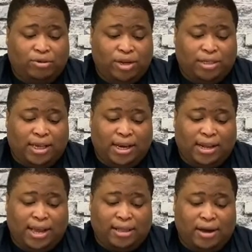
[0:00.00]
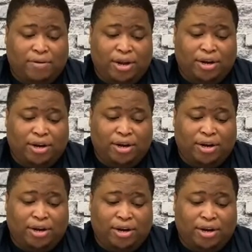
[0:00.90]
who needs to get it together? I want to know what
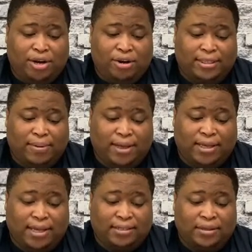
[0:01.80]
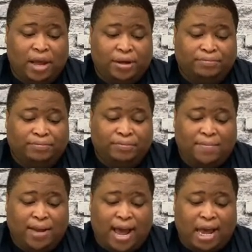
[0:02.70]
y'all opinion is about this. Kim
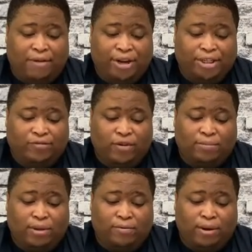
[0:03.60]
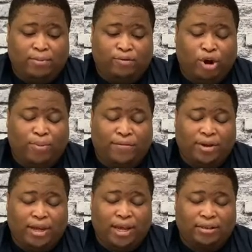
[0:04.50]
and Kyle Richards from the Real
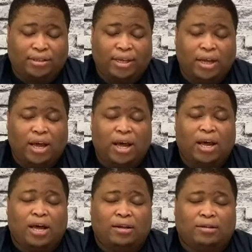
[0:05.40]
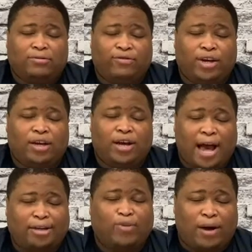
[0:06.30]
Beverly Hills, Real
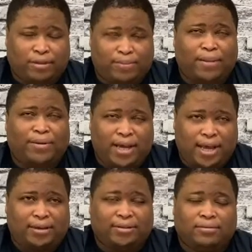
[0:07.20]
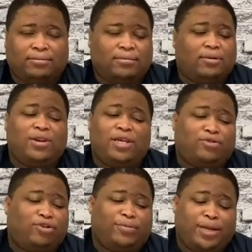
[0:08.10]
Housewives of Beverly Hills. What is
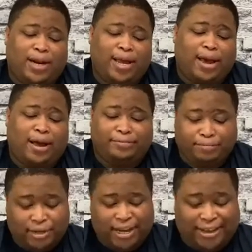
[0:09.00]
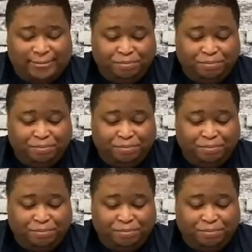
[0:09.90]
wrong with me today, y'all?